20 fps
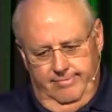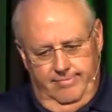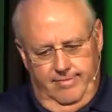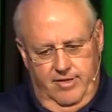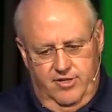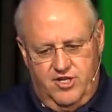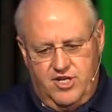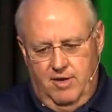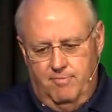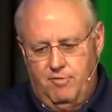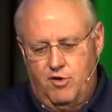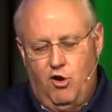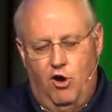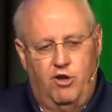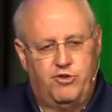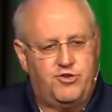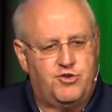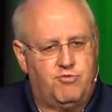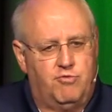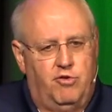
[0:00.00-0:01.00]
some
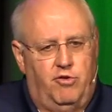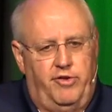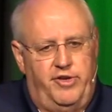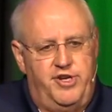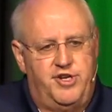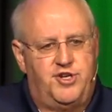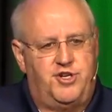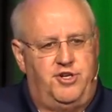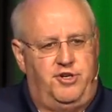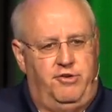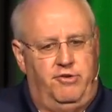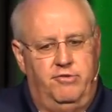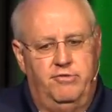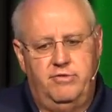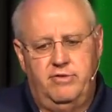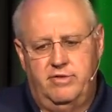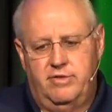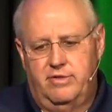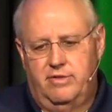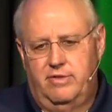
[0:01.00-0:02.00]
cultural issue,
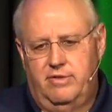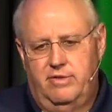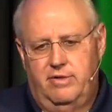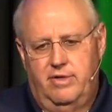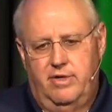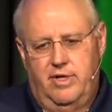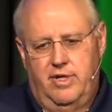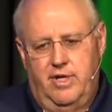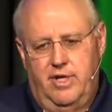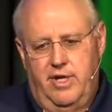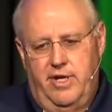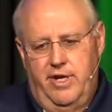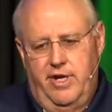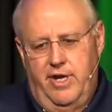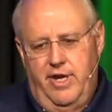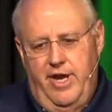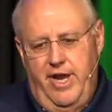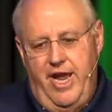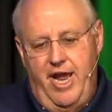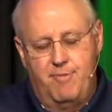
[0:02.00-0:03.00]

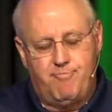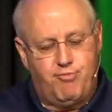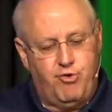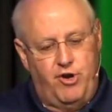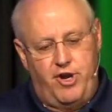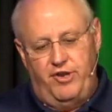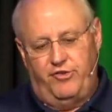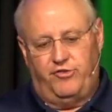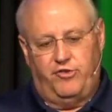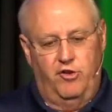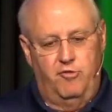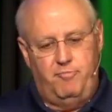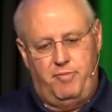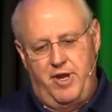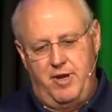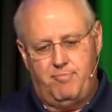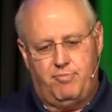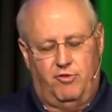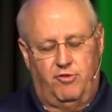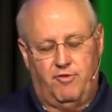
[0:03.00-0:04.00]
and pretty soon
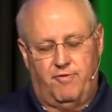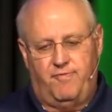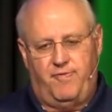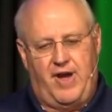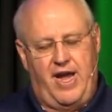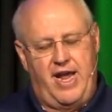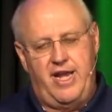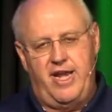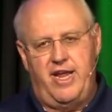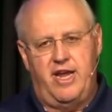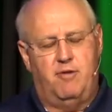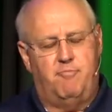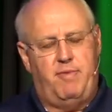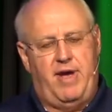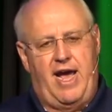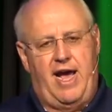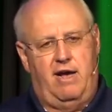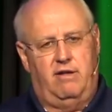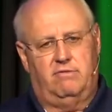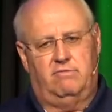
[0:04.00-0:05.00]
people are fighting
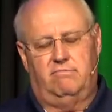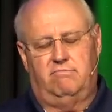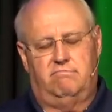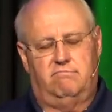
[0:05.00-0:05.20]
about